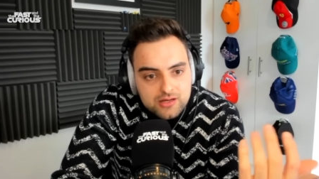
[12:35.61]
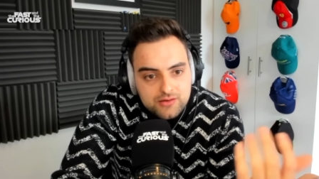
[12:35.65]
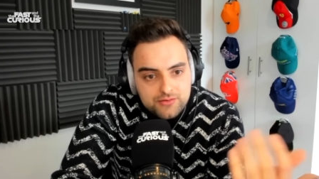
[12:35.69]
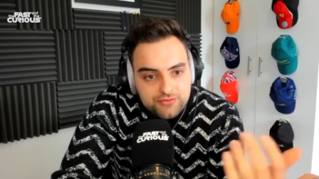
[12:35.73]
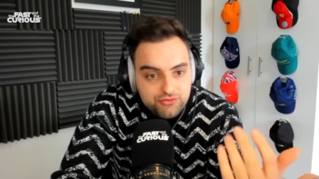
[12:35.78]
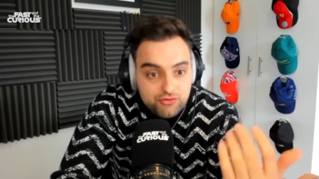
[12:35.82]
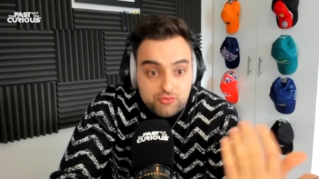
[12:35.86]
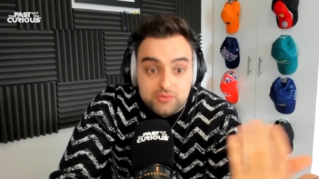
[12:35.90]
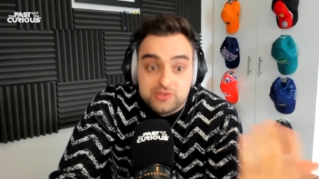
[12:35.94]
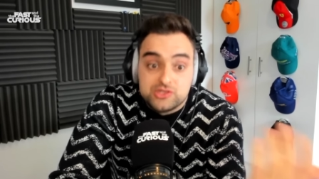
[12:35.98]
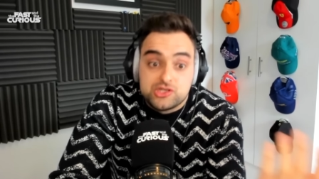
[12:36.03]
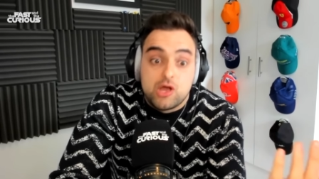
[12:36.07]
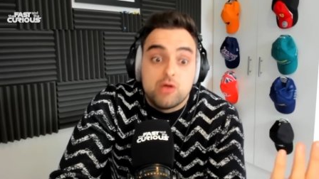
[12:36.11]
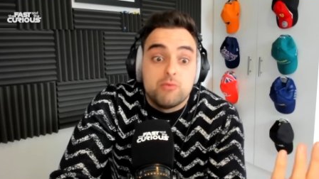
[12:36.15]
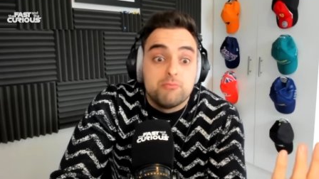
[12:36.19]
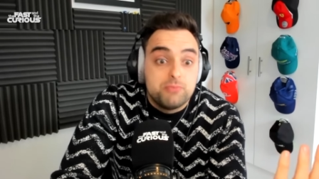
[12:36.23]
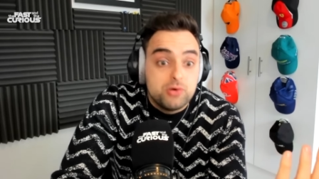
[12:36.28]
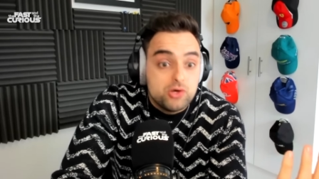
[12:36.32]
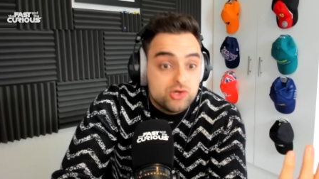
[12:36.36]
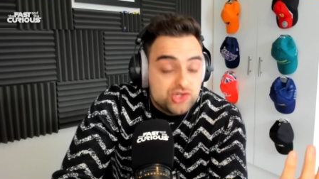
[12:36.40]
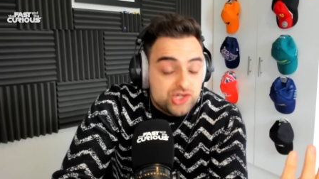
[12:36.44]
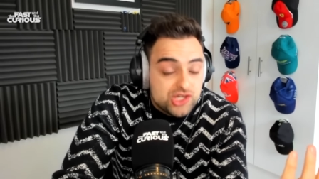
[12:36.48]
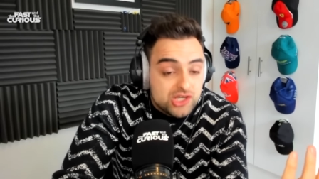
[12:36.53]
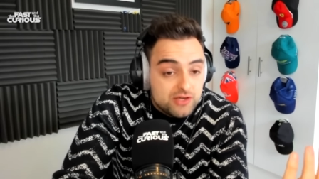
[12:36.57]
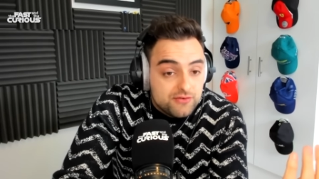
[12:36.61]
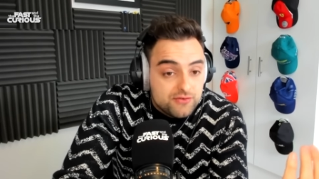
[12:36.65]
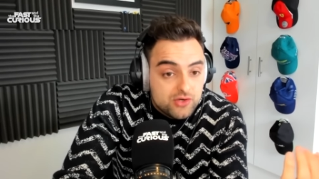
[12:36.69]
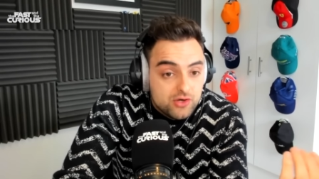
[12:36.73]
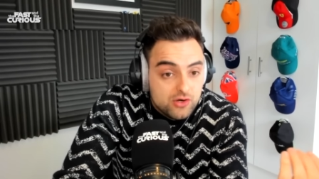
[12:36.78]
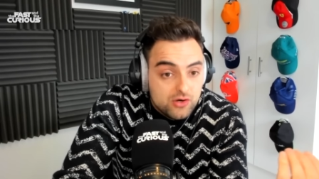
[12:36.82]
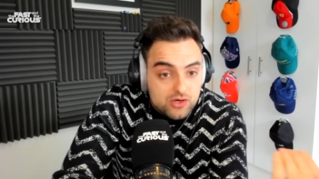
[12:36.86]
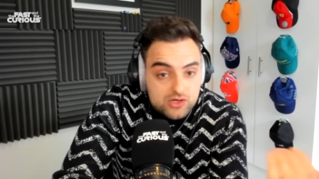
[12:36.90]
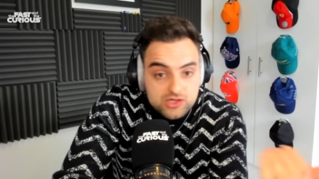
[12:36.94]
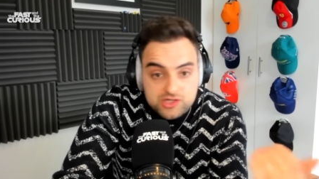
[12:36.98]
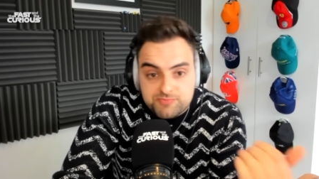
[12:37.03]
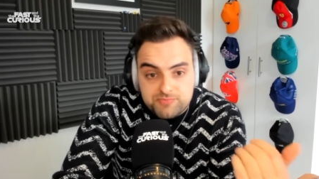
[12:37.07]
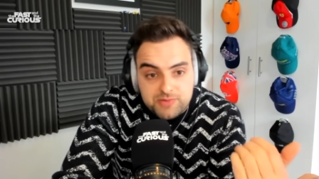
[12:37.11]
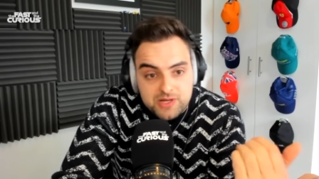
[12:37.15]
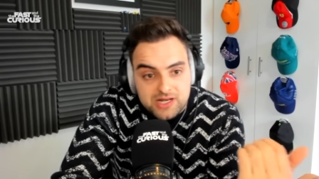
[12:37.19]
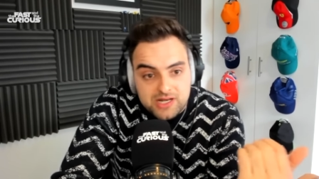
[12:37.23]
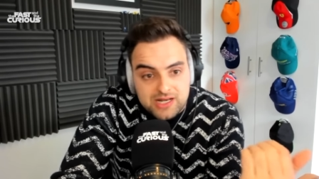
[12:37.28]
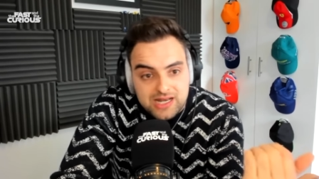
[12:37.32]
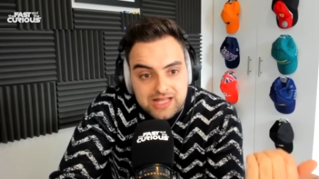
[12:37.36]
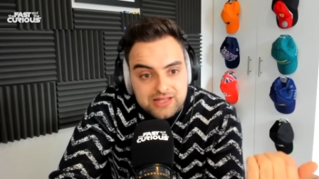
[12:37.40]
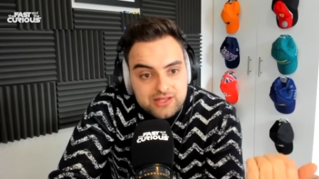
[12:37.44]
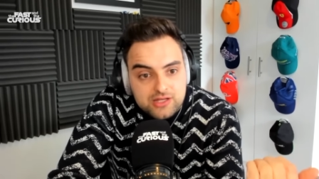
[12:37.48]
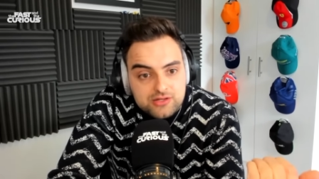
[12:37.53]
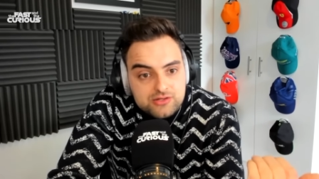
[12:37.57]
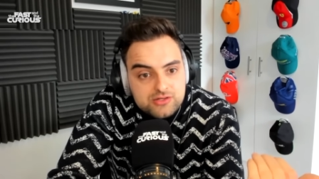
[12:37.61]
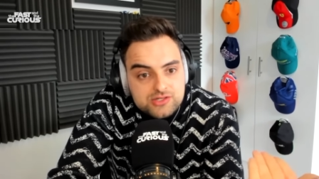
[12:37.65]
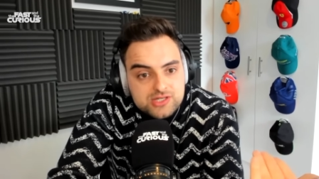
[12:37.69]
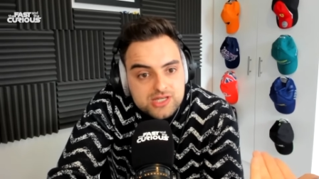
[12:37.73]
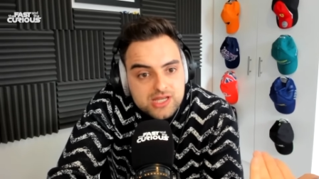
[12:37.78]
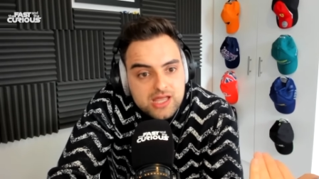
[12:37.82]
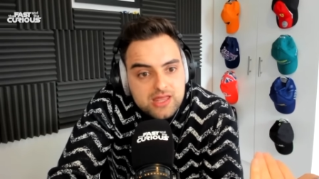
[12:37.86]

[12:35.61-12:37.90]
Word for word: through his own pushing, of course, but Lando doesn't